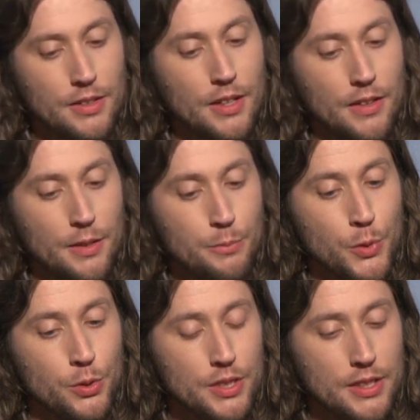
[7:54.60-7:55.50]
Yeah, the
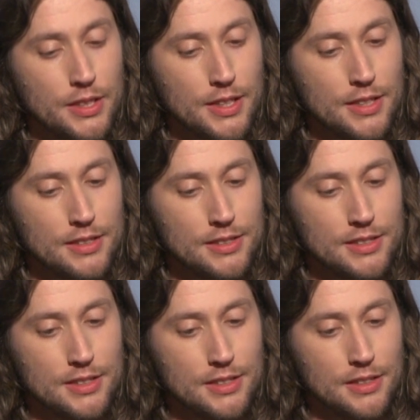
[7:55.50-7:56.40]
music
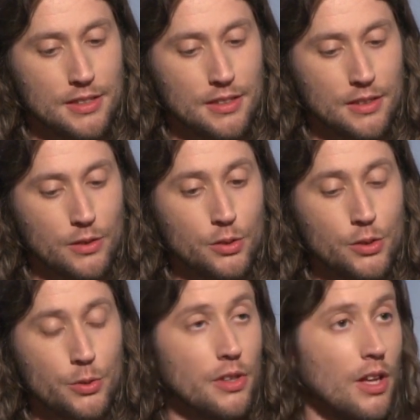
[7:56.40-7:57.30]
is goes
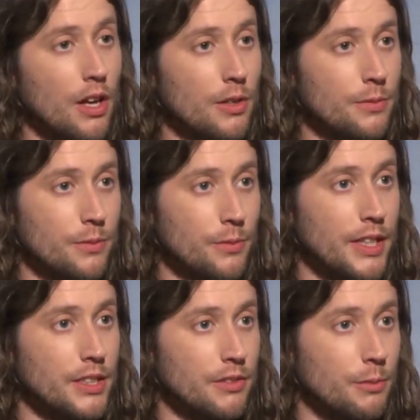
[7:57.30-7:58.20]
through a lot of
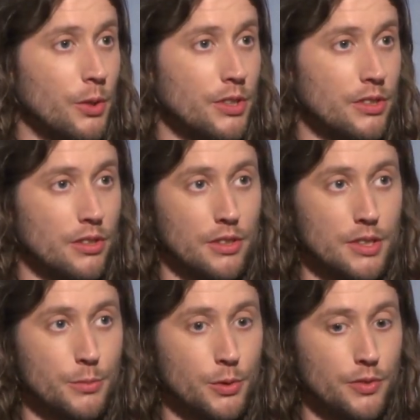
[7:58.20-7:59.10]
range of emotions on
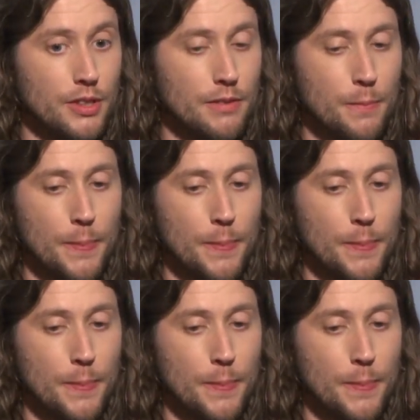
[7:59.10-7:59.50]
this movie,